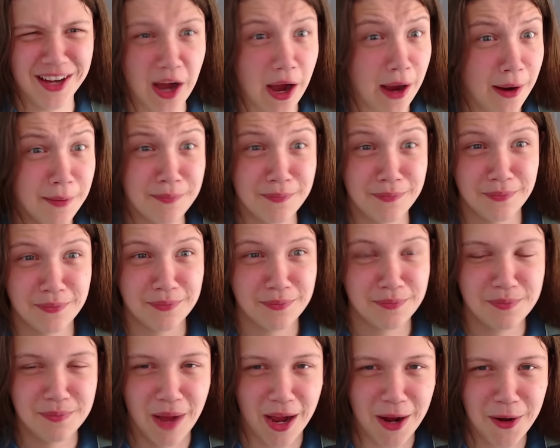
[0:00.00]
I'm
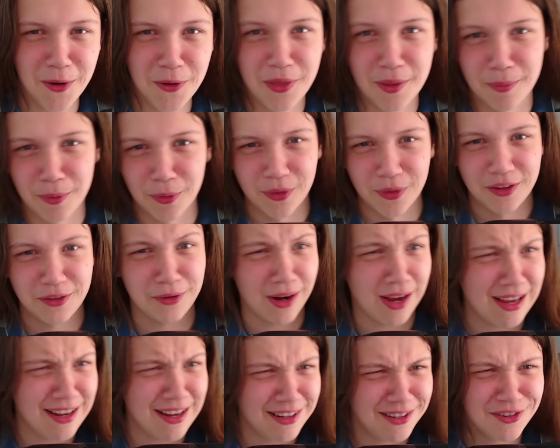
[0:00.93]
my own the boys,
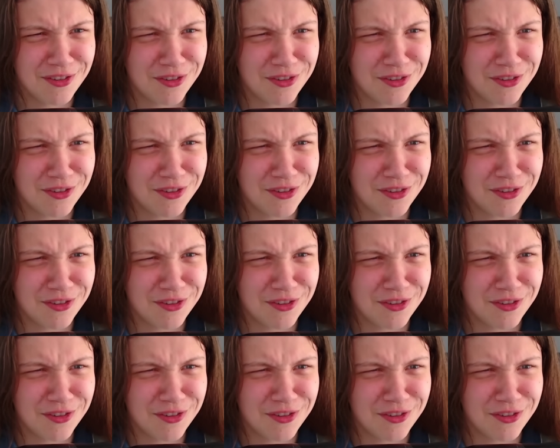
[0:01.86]
right?